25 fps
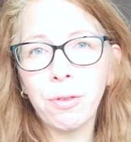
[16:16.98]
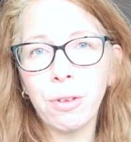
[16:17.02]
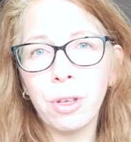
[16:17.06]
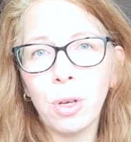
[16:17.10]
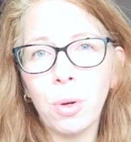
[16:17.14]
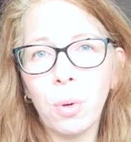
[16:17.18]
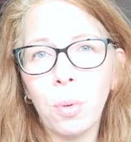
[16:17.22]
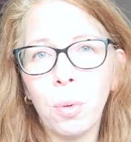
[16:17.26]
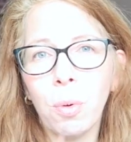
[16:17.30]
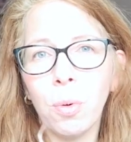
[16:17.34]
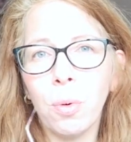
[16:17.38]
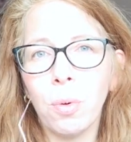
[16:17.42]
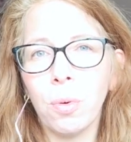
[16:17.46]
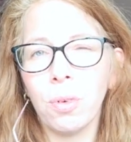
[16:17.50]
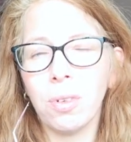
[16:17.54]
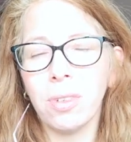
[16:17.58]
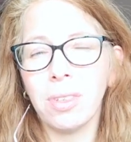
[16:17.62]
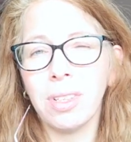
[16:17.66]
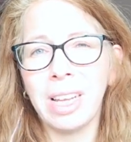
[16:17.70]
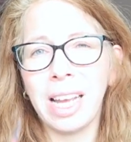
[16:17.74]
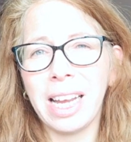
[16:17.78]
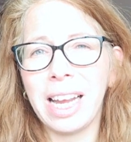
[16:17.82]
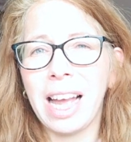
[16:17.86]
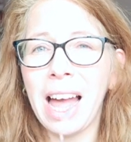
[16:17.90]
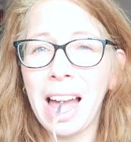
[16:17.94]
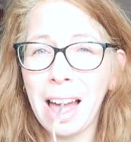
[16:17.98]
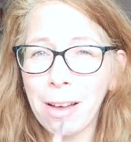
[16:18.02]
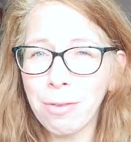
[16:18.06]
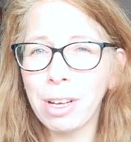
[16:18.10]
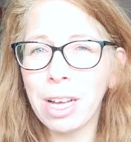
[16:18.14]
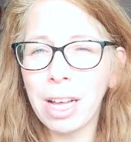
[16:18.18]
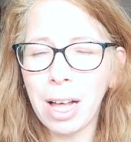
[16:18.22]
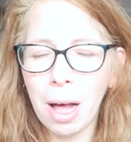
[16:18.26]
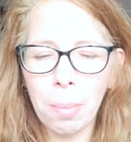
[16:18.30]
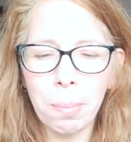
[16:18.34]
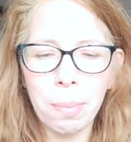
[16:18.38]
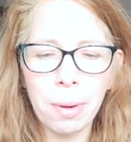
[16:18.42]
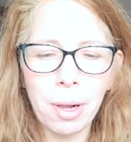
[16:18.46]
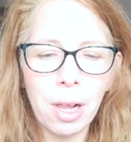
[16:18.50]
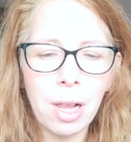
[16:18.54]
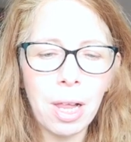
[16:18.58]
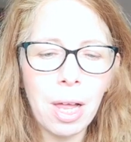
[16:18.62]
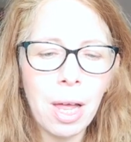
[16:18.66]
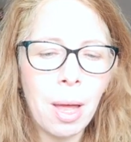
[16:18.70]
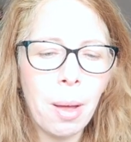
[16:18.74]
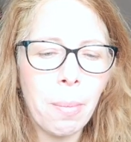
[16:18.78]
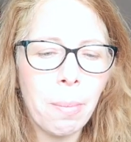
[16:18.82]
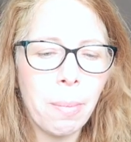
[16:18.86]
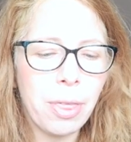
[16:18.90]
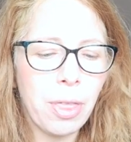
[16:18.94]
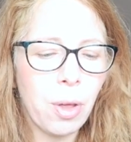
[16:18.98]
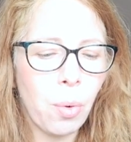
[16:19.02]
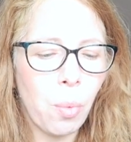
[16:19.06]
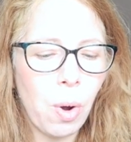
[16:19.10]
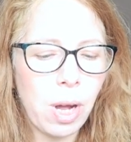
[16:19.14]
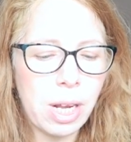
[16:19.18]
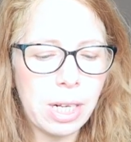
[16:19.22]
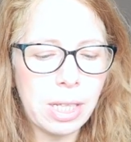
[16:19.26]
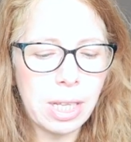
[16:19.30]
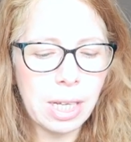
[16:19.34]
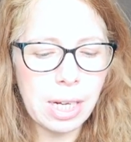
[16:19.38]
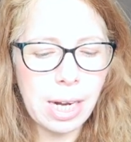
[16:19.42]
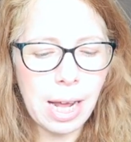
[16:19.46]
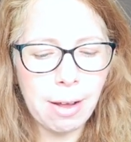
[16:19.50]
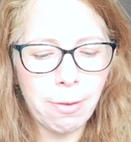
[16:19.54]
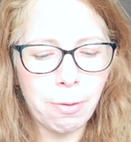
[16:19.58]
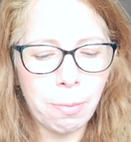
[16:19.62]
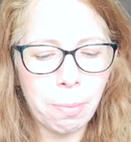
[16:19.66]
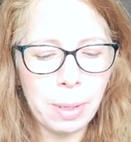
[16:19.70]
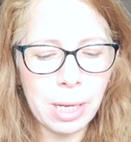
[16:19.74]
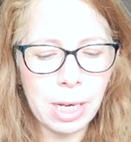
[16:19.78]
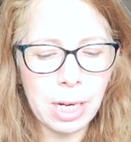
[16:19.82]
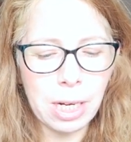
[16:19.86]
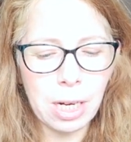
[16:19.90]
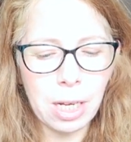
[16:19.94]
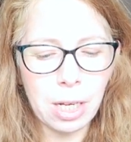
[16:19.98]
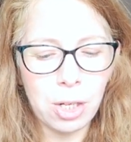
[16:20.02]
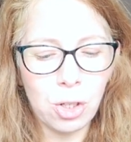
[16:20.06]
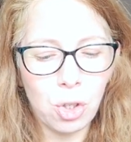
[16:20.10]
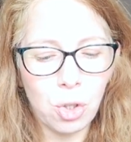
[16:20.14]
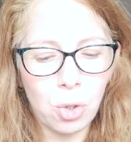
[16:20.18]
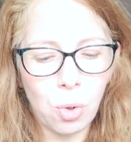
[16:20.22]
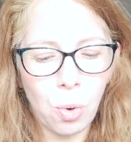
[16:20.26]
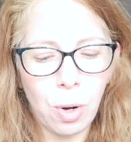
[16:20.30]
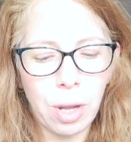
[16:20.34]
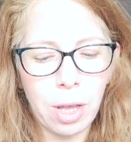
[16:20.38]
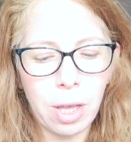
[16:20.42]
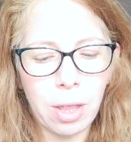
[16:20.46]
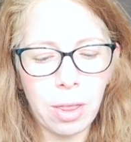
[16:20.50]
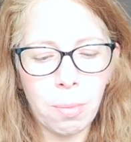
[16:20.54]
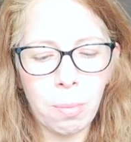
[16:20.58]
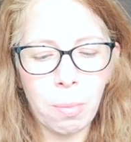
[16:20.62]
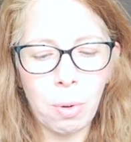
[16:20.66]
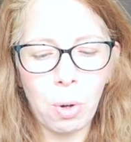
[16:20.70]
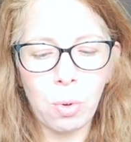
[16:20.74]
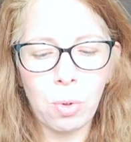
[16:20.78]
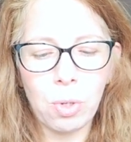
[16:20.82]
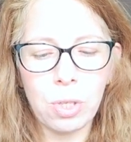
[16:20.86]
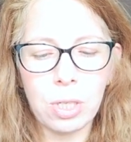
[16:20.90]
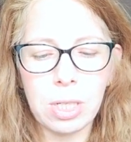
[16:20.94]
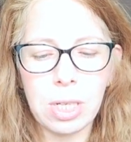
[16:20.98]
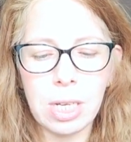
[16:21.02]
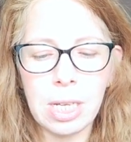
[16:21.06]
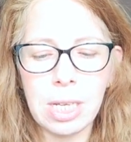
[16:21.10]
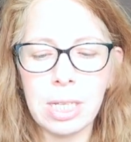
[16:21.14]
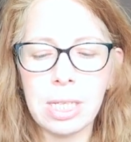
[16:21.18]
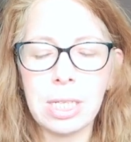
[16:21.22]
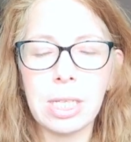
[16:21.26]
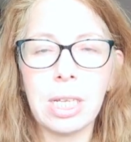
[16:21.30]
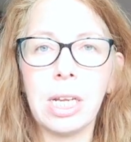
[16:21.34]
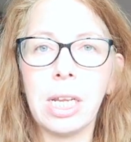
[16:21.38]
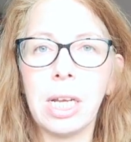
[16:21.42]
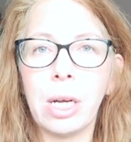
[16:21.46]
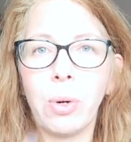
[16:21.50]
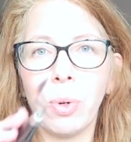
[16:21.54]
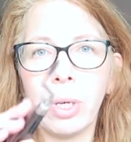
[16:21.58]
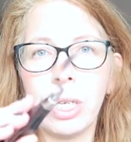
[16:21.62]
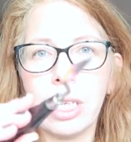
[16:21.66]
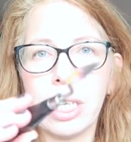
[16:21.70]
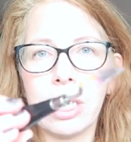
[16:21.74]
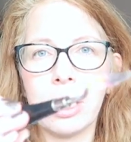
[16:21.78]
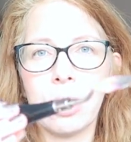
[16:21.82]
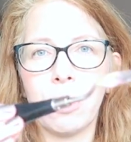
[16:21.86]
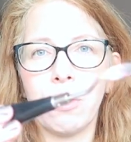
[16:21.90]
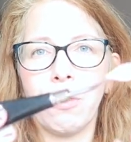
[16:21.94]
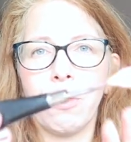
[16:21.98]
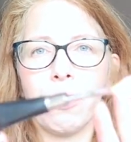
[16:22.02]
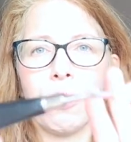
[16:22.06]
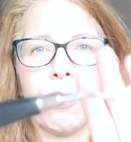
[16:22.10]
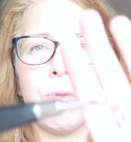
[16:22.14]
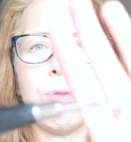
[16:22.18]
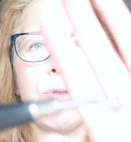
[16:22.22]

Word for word: few, like I have a couple, but the one that I've been enjoying the most is the Liquitex